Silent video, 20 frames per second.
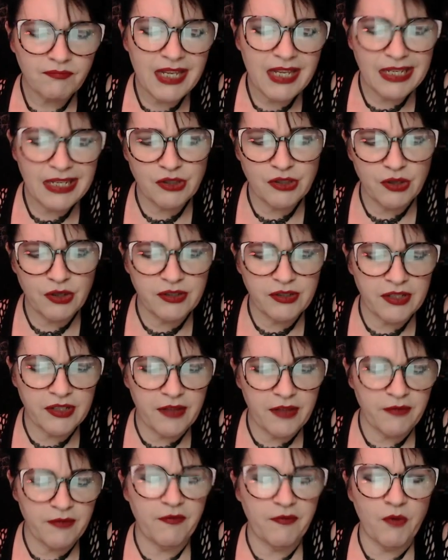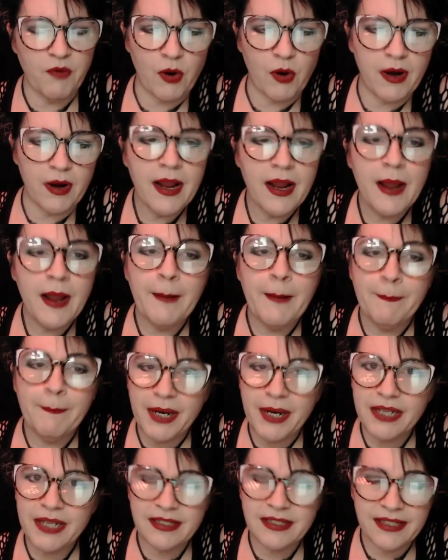So those are the other four.
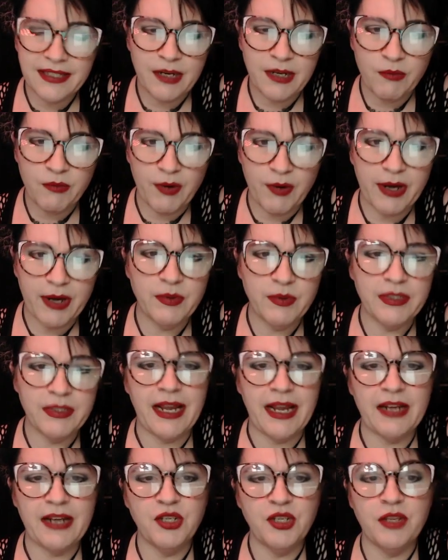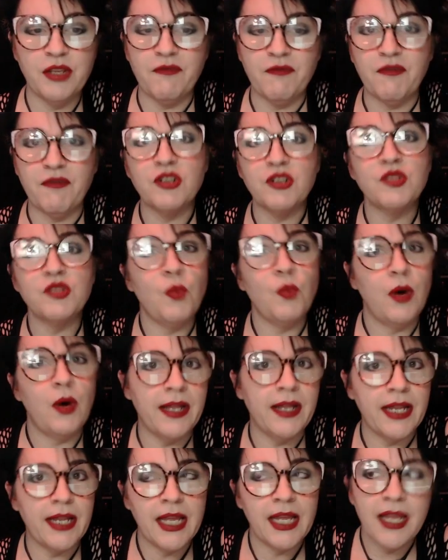But Skinamarink was actually the first
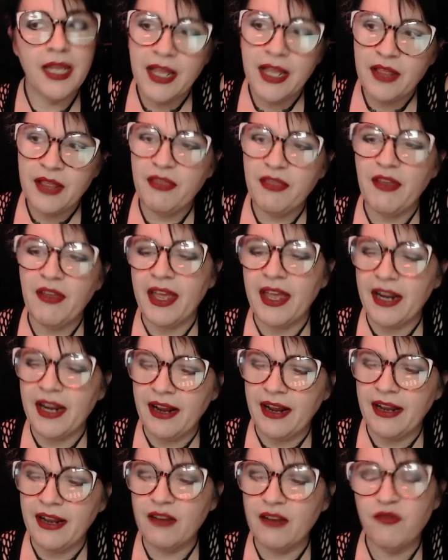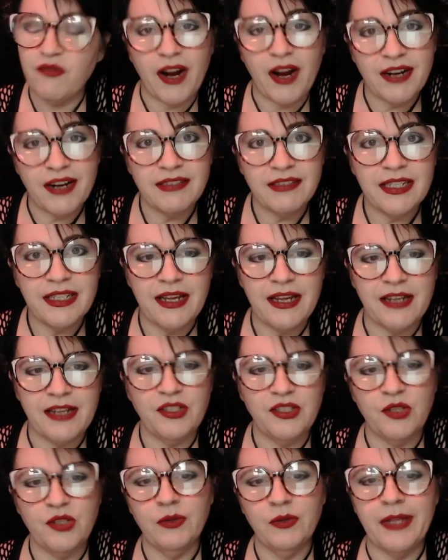one that I finally got
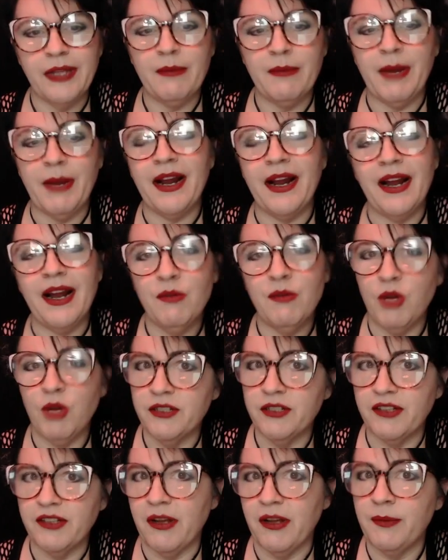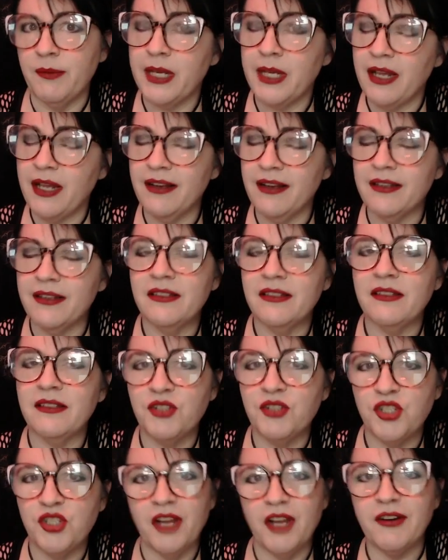to lay my eyeballs on because
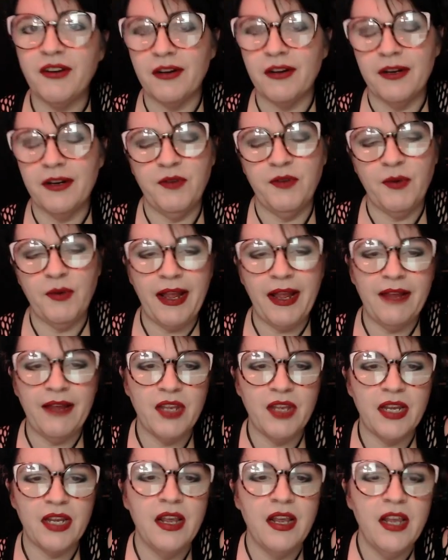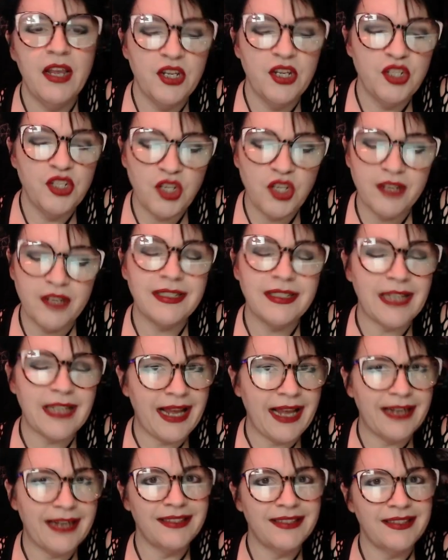Shudder, if you have it, just
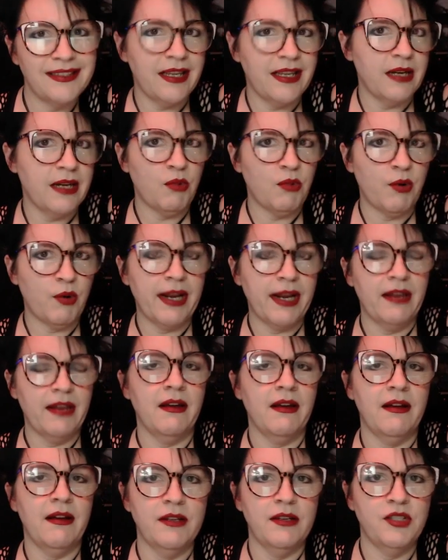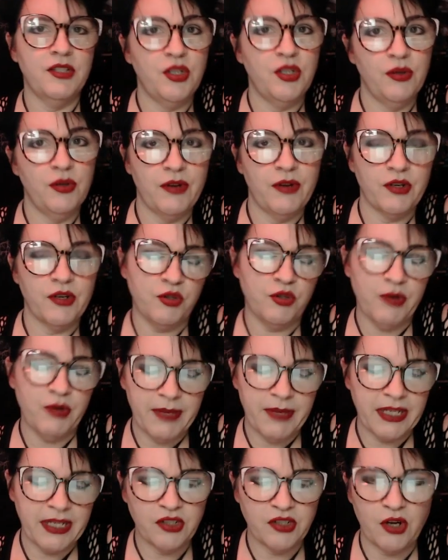added Skinamarink to their
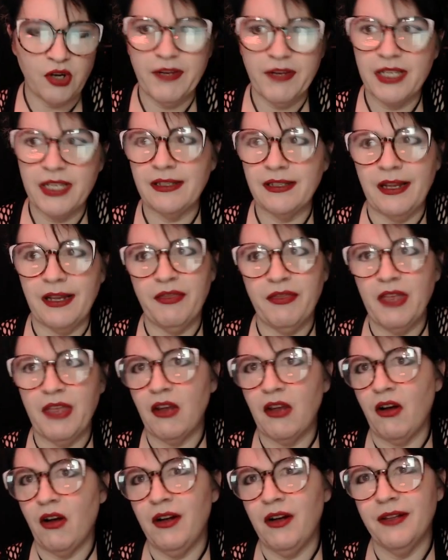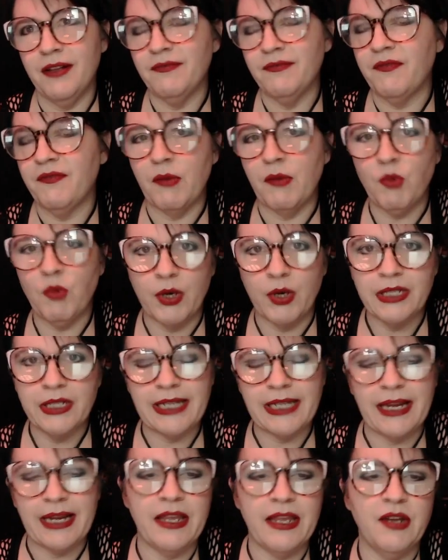streaming service, I think on February
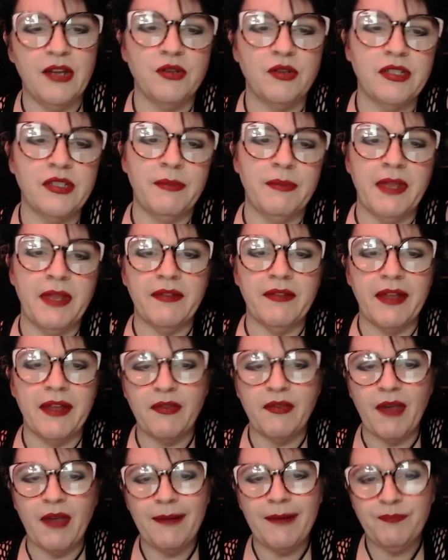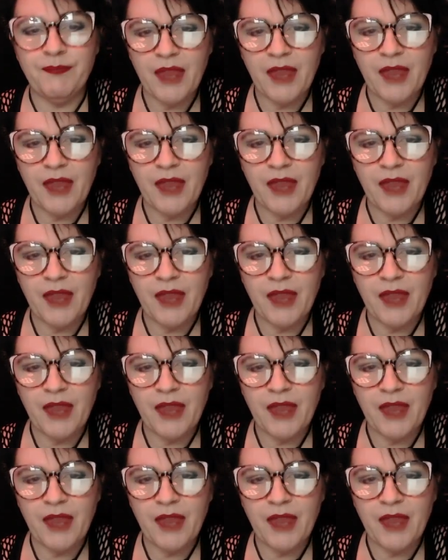2nd or something like that.